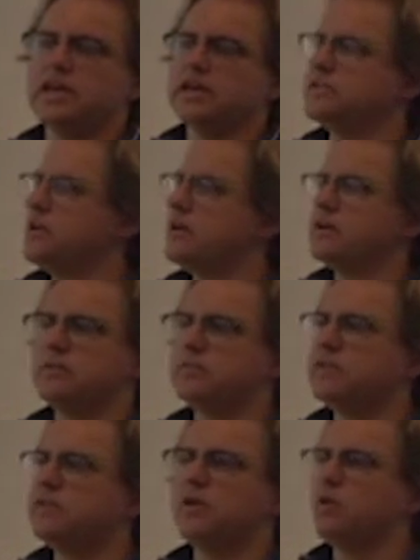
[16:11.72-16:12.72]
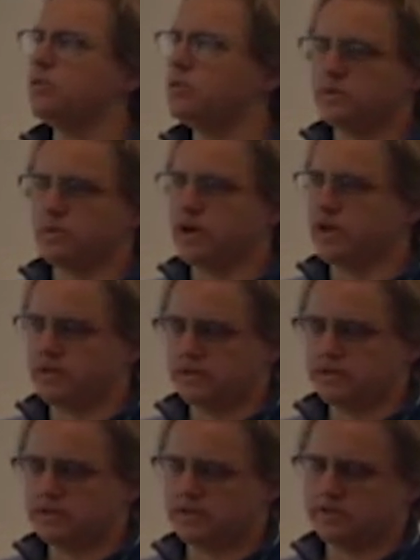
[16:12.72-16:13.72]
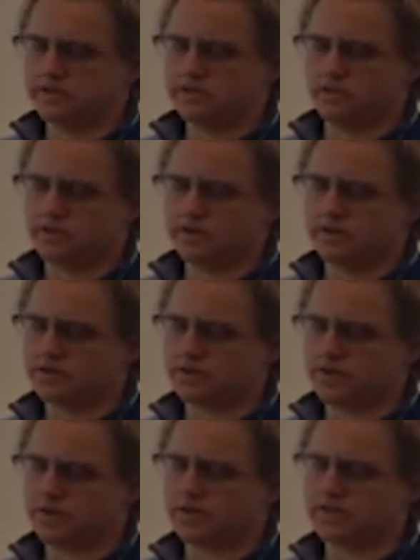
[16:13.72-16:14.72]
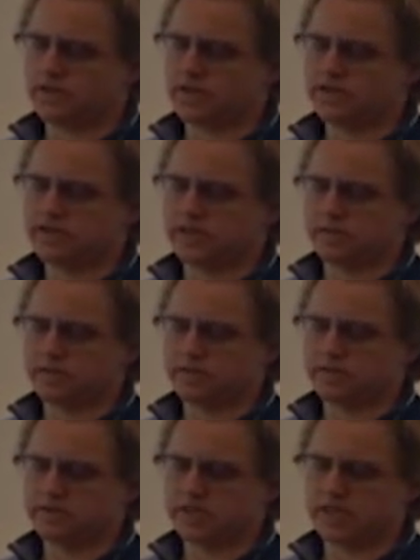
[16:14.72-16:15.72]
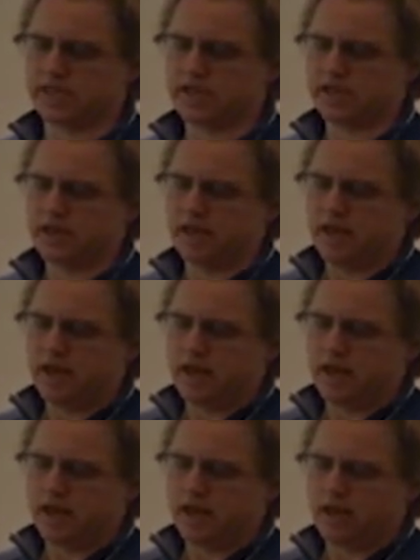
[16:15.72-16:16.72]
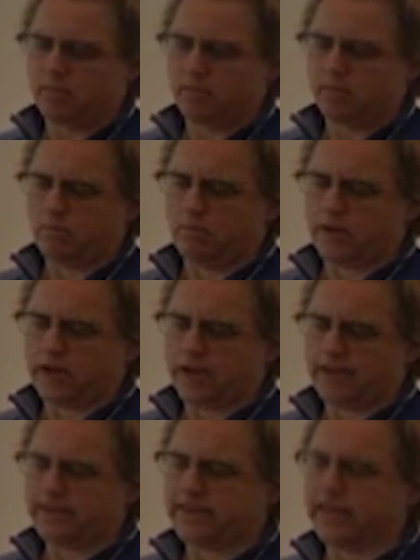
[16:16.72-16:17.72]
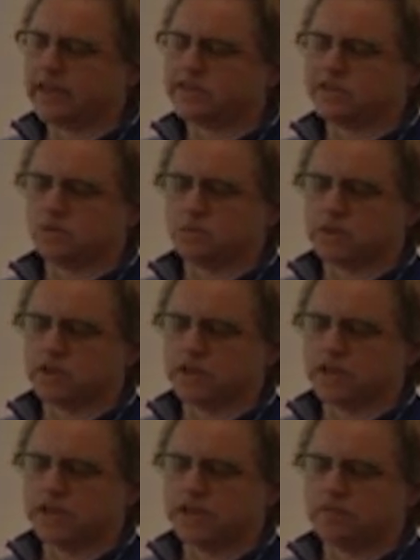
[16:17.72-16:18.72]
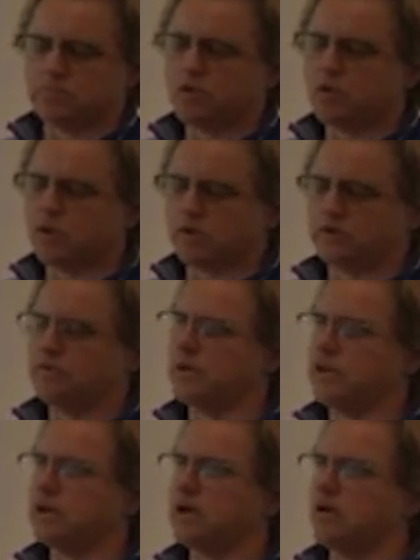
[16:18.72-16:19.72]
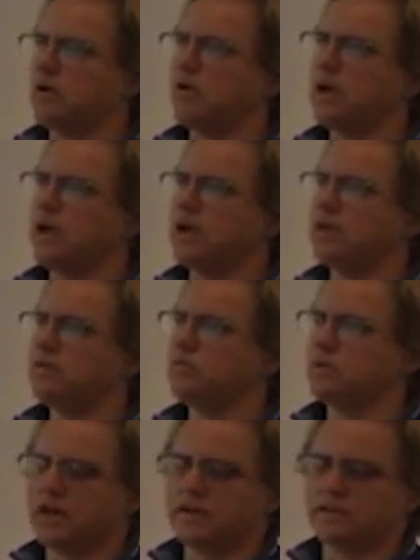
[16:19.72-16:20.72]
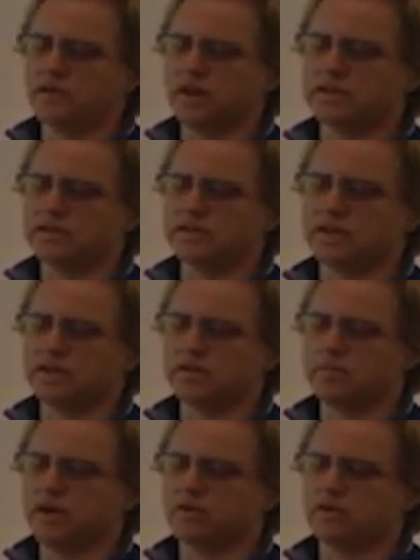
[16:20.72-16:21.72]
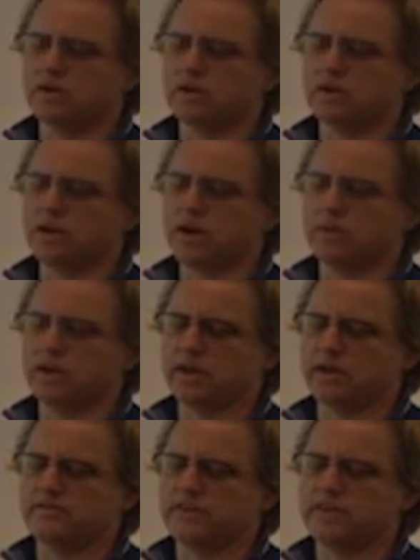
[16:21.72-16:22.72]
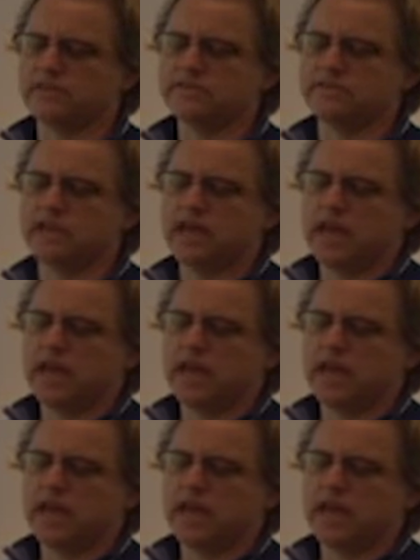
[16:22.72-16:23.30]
It's not going to be the only way to conserve cultural heritage landscapes in the city, but I think it's a really important way to go, and we'll have a lot to think about coming out of this.